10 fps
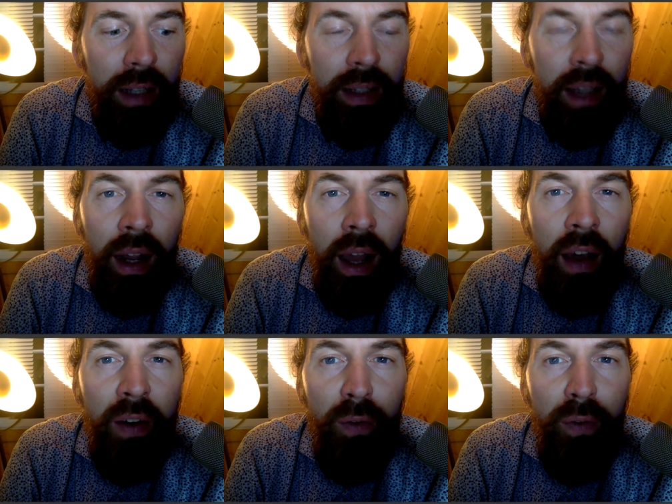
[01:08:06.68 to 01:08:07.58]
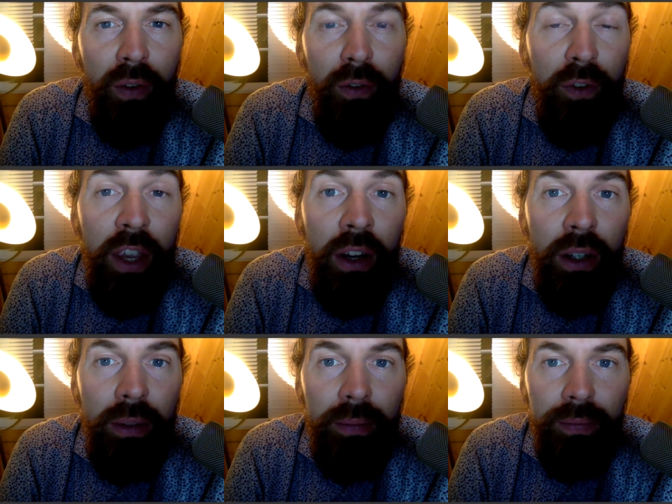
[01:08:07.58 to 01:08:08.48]
done out of
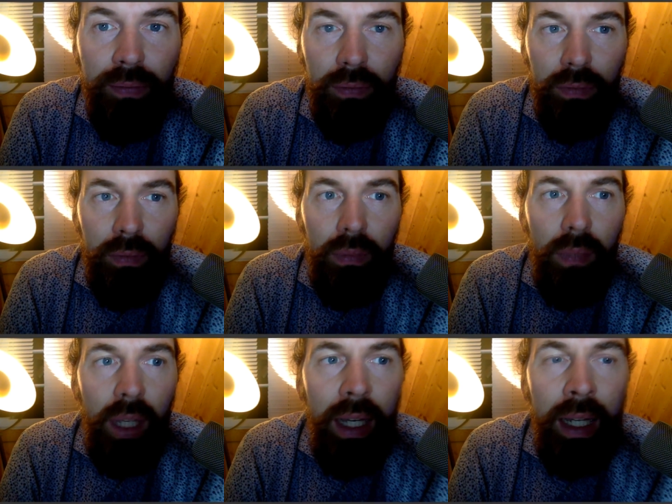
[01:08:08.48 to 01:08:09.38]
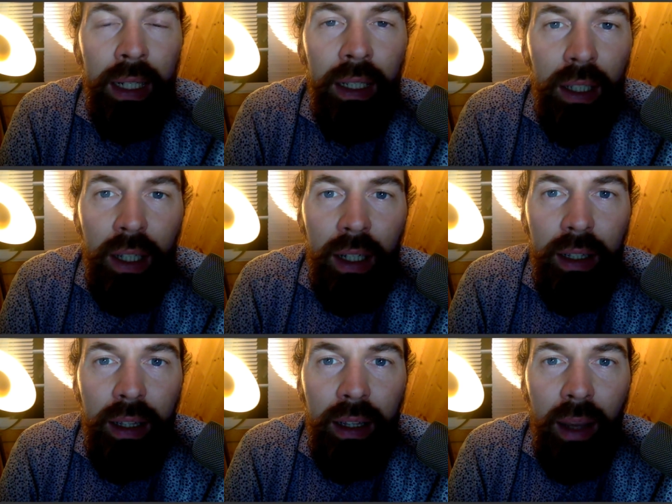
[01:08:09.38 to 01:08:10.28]
fear, and
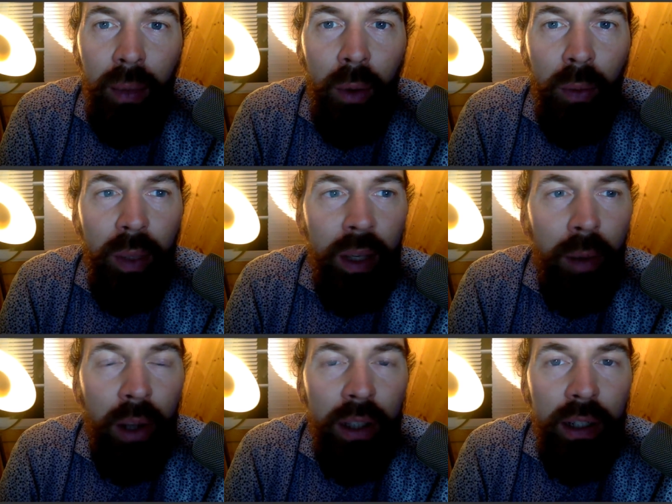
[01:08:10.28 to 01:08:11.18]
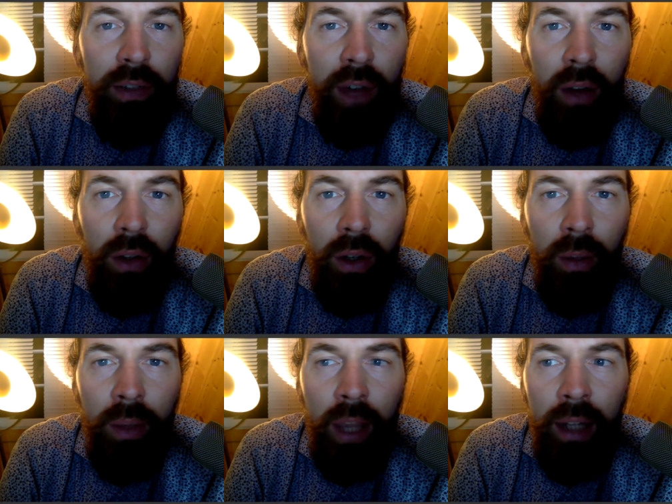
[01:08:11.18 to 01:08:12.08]
there won't be a positive
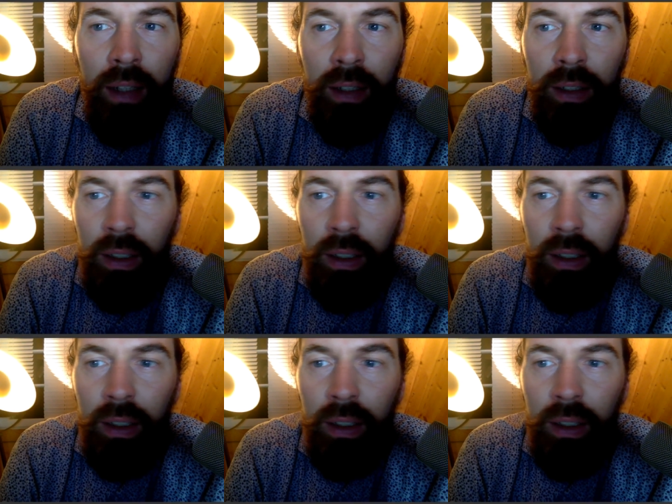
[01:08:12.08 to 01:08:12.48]
outcome then.